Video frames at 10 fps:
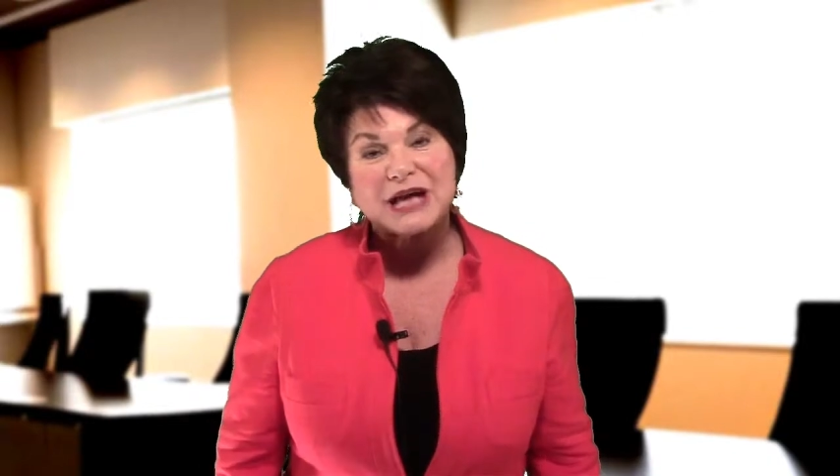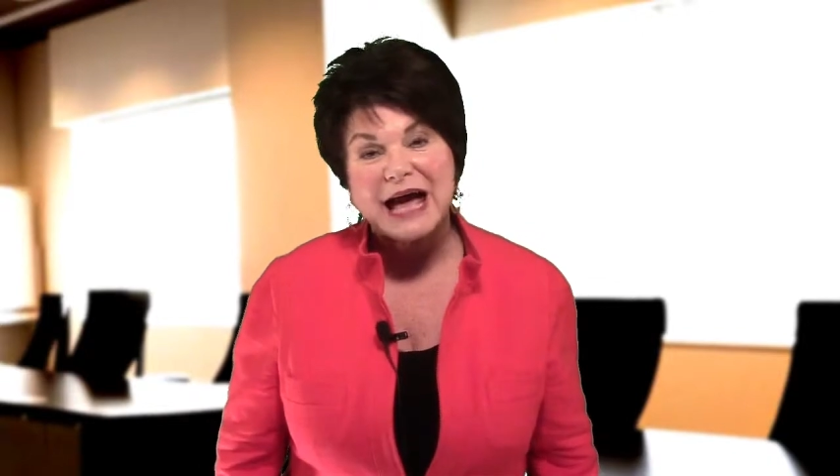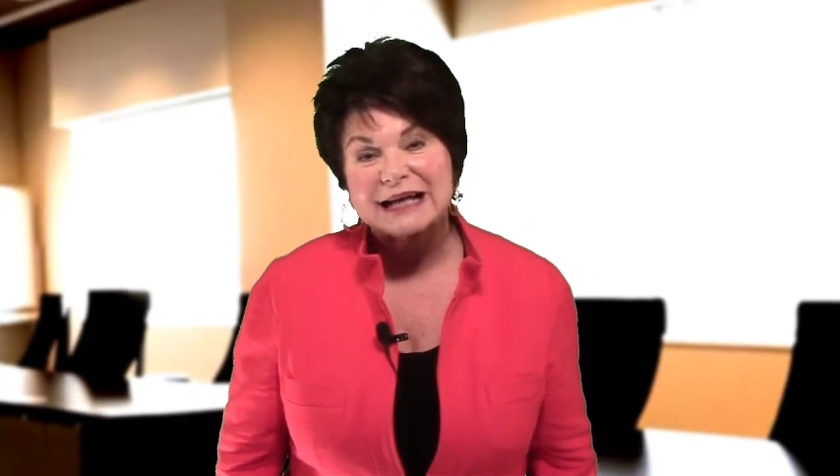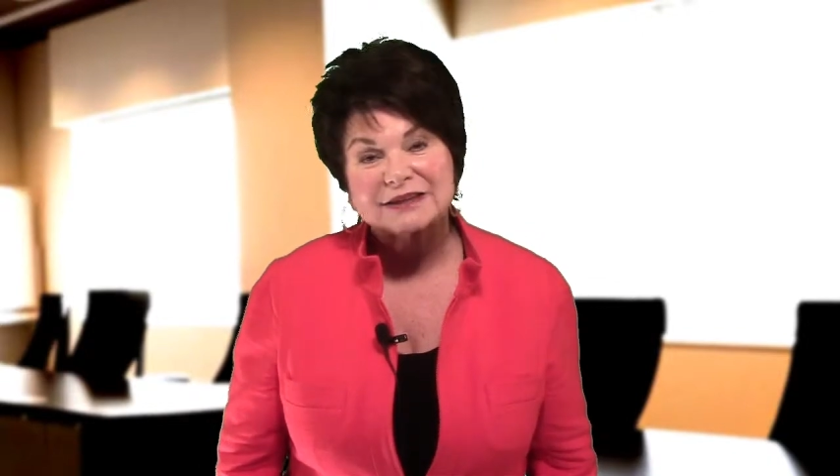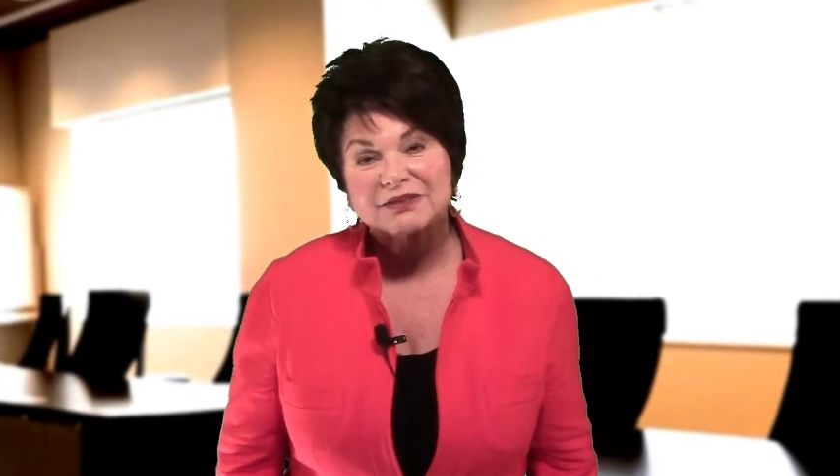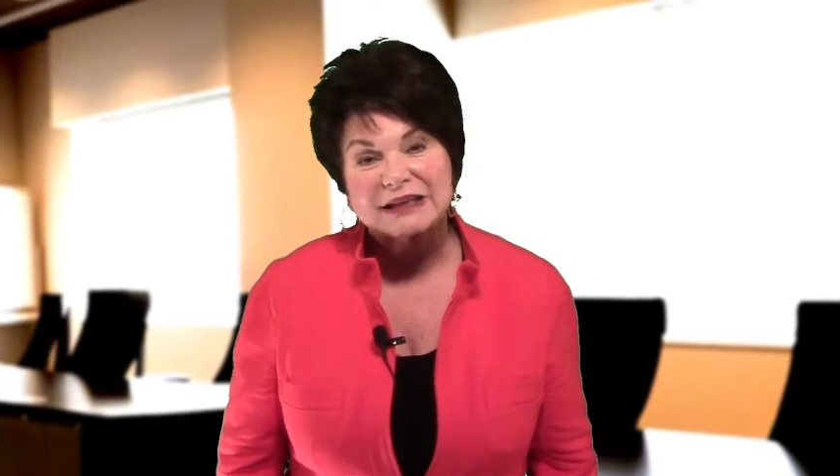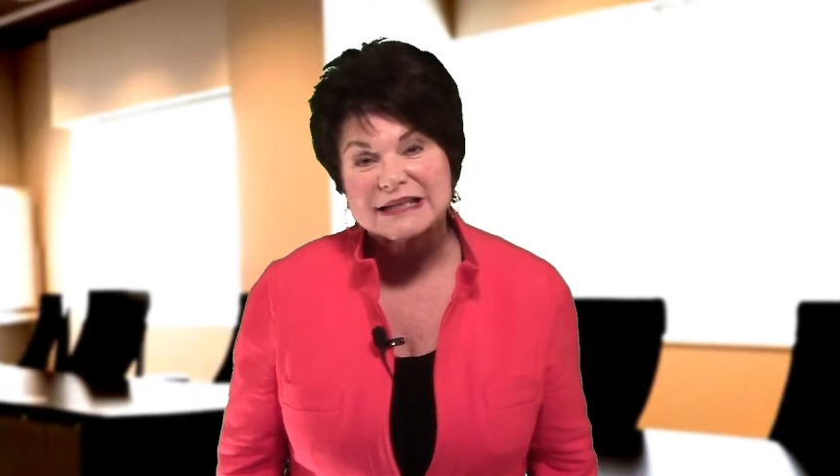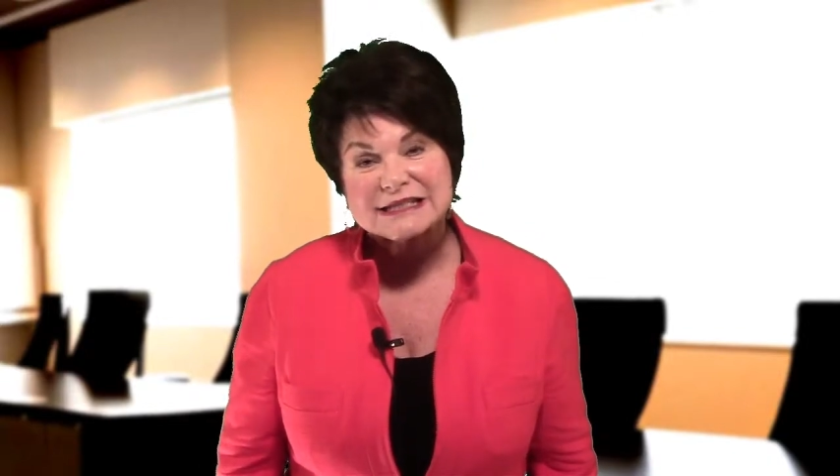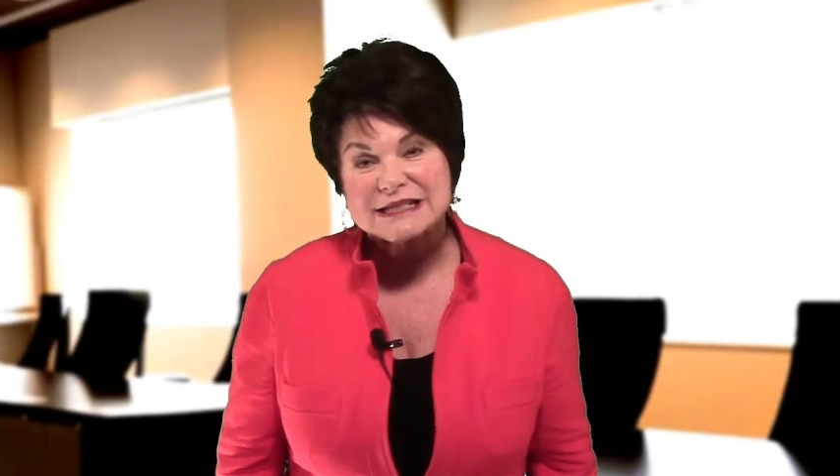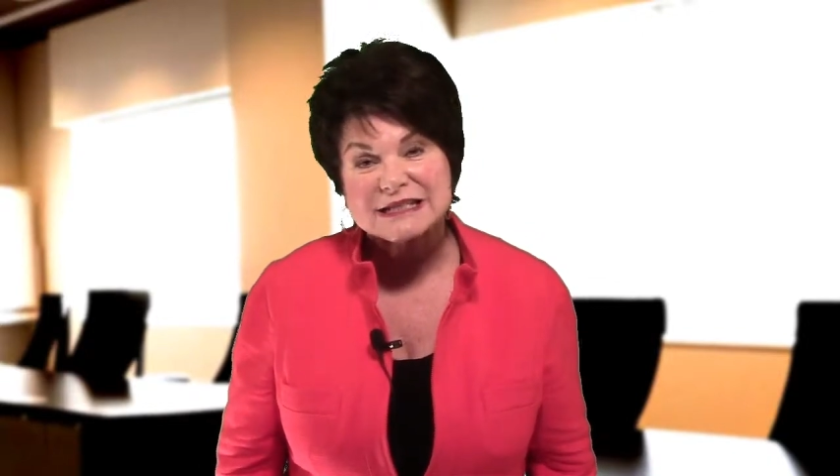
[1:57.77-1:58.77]
to actively
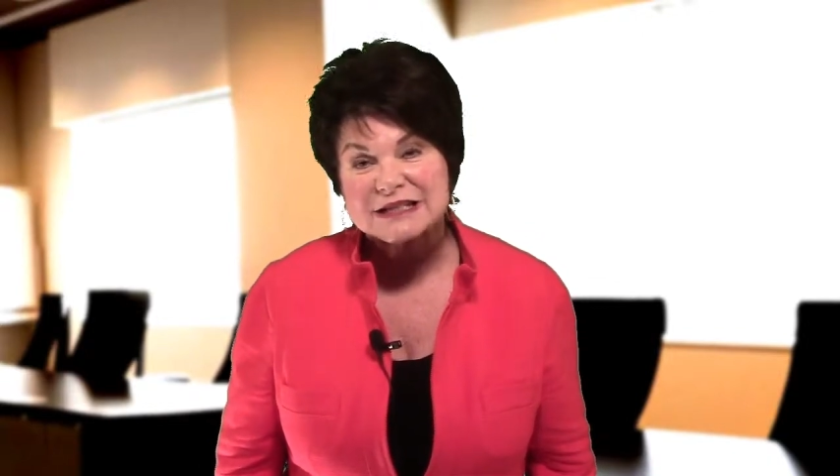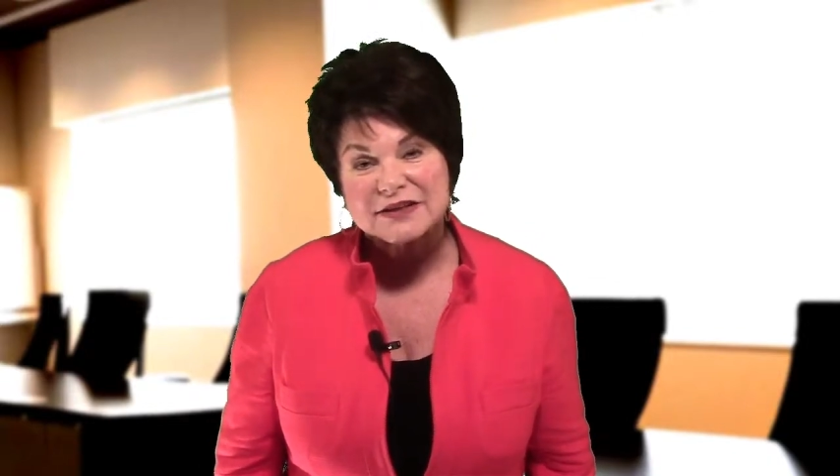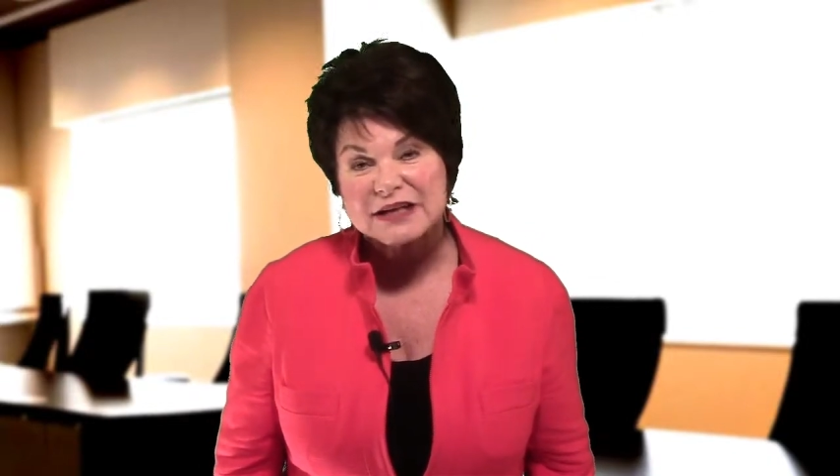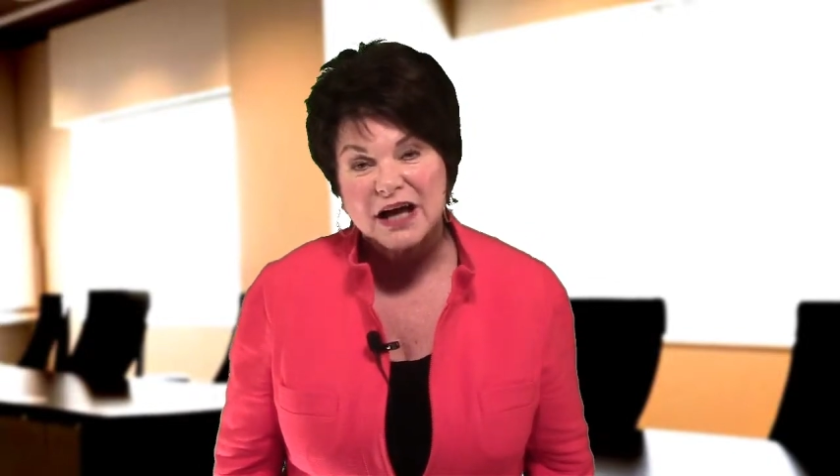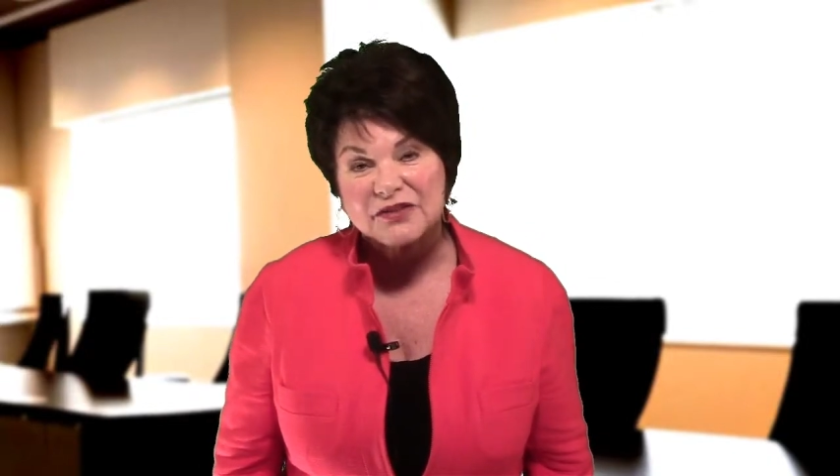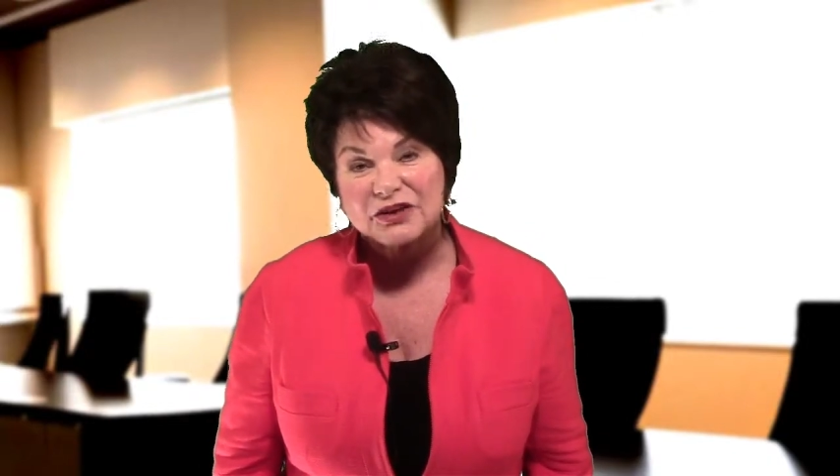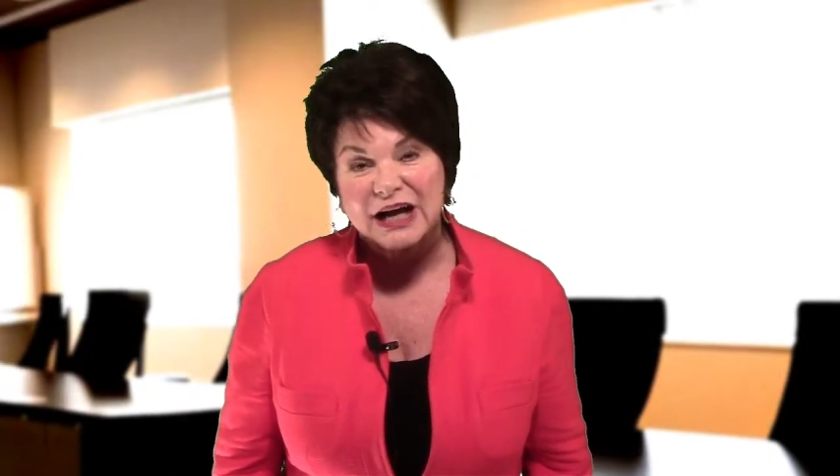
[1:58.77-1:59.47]
listen until the other